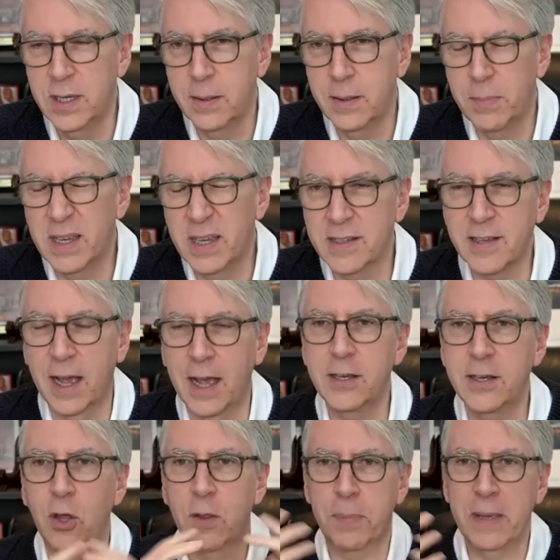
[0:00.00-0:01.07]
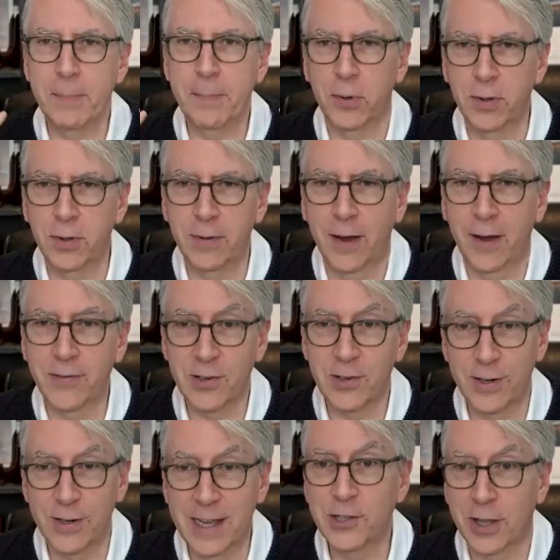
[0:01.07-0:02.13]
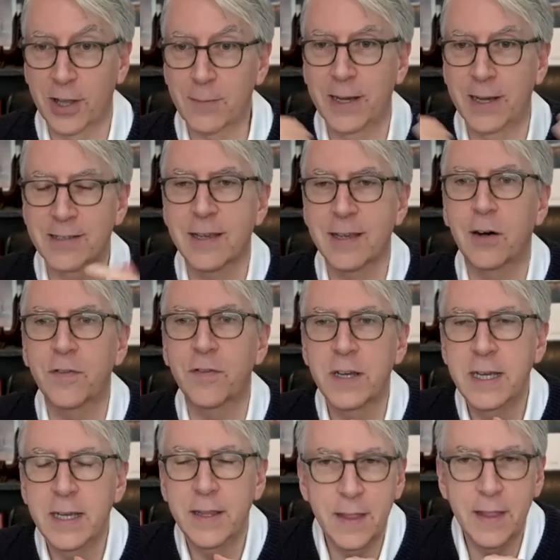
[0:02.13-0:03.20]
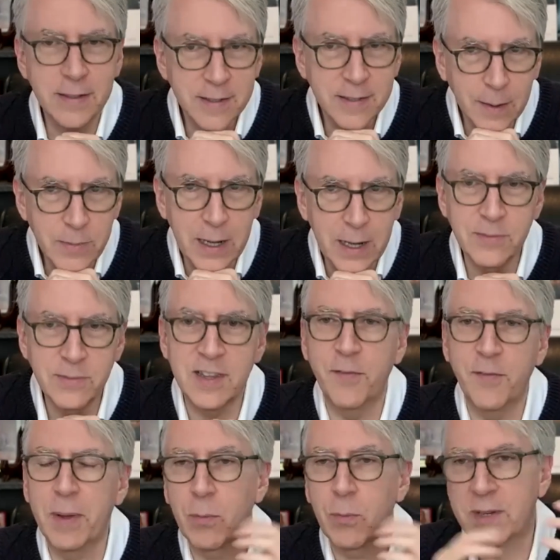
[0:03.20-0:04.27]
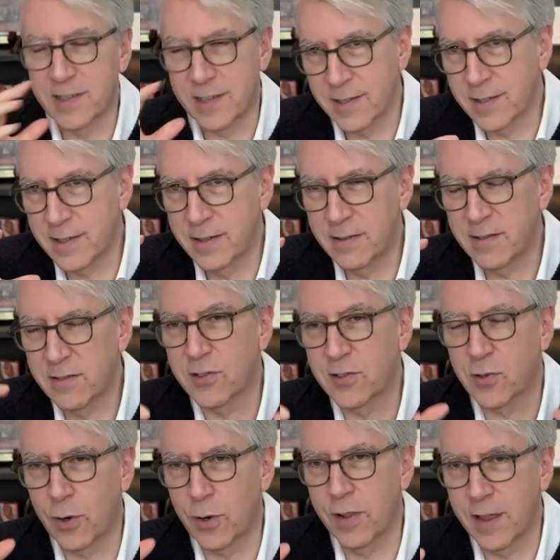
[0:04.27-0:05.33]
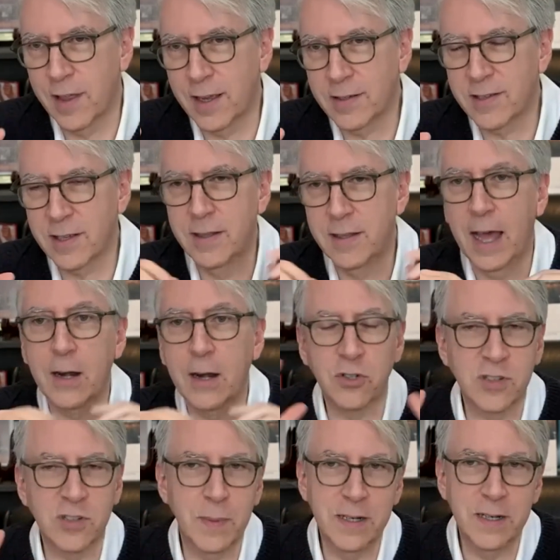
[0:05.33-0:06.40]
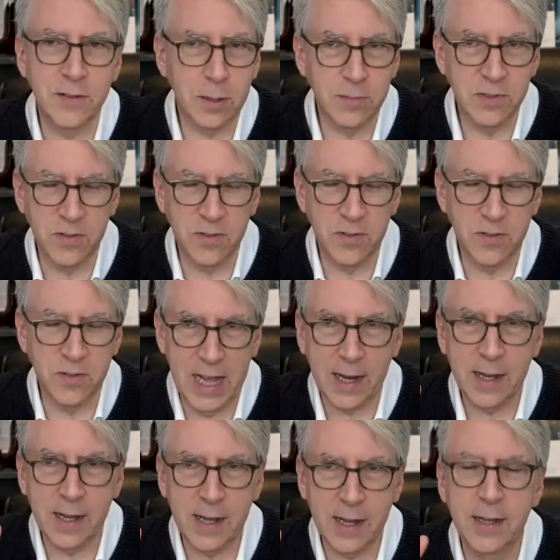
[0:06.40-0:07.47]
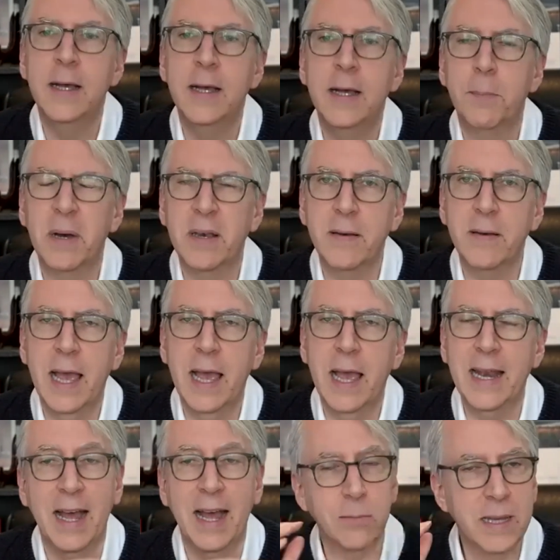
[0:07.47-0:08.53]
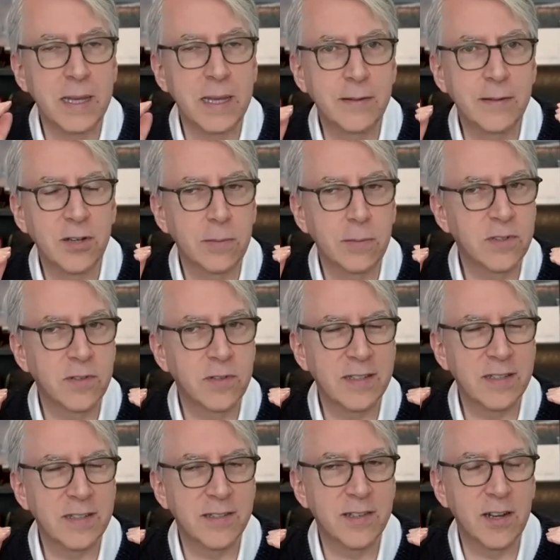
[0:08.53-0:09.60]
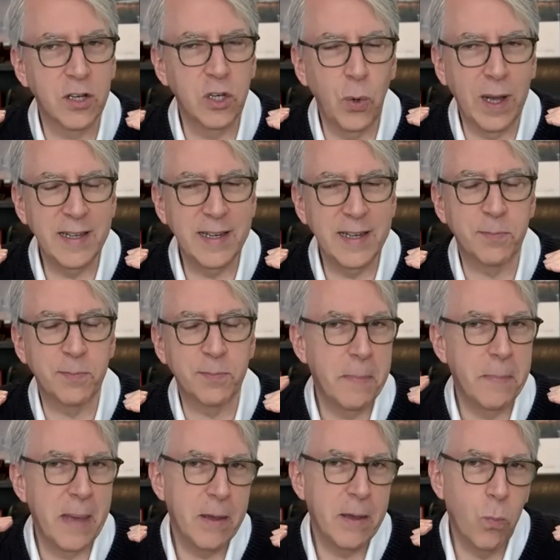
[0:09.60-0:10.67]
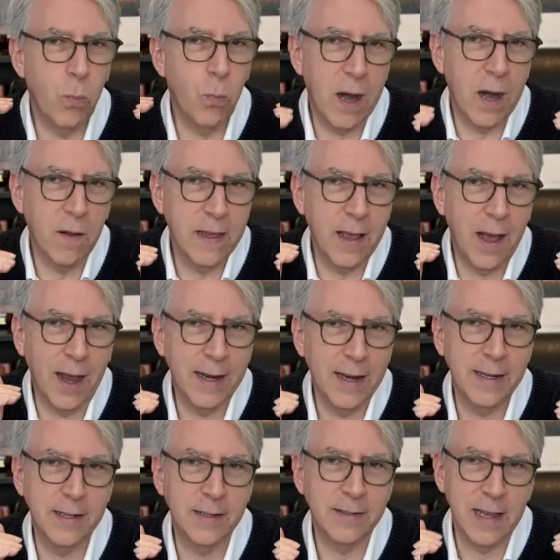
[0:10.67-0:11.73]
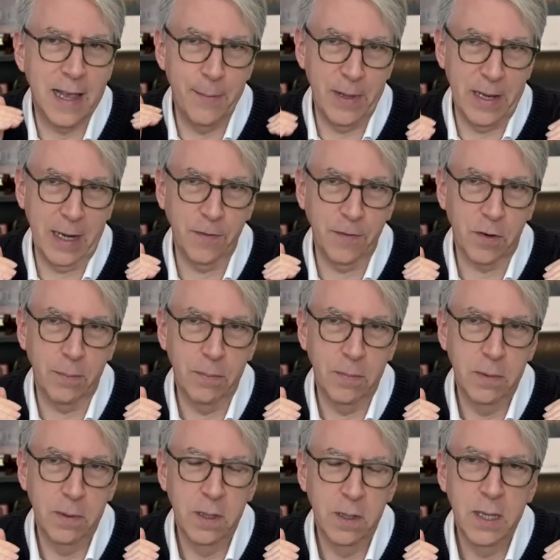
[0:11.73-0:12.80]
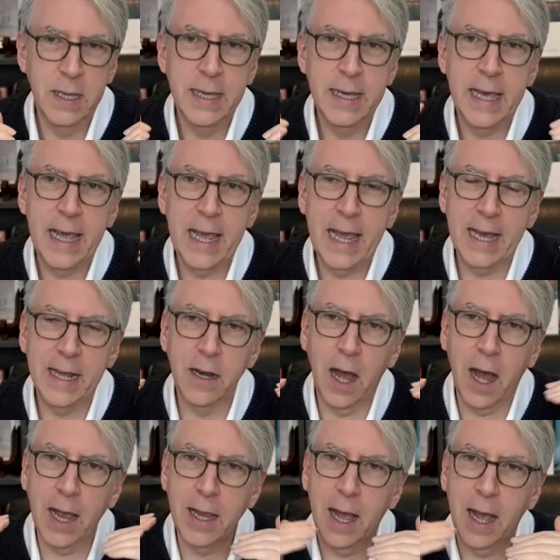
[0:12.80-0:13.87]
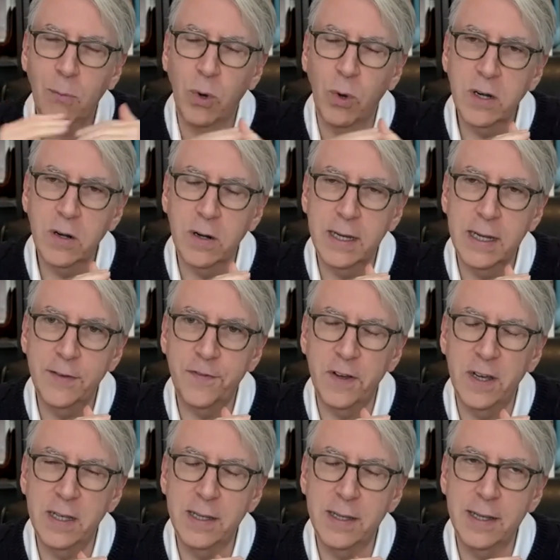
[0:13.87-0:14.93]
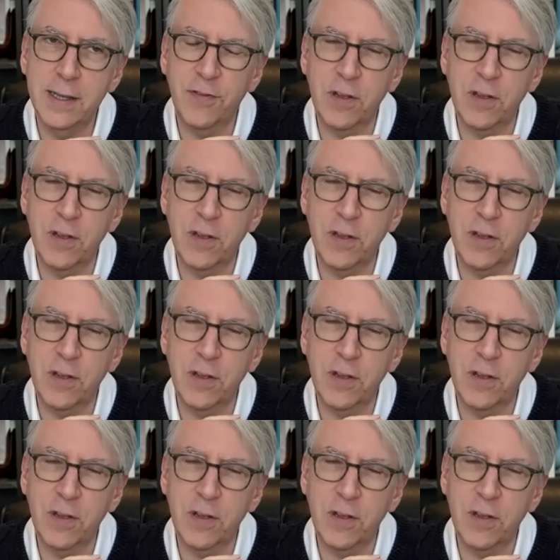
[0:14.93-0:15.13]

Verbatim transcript: because I know that people of a certain age, like myself, that sometimes they've been resistant to certain things. And I don't just mean in terms of tech, but, and I don't mean in terms of necessarily new ideas, but maybe where the ideas emanate from. Hmm. And I, I, wonder if if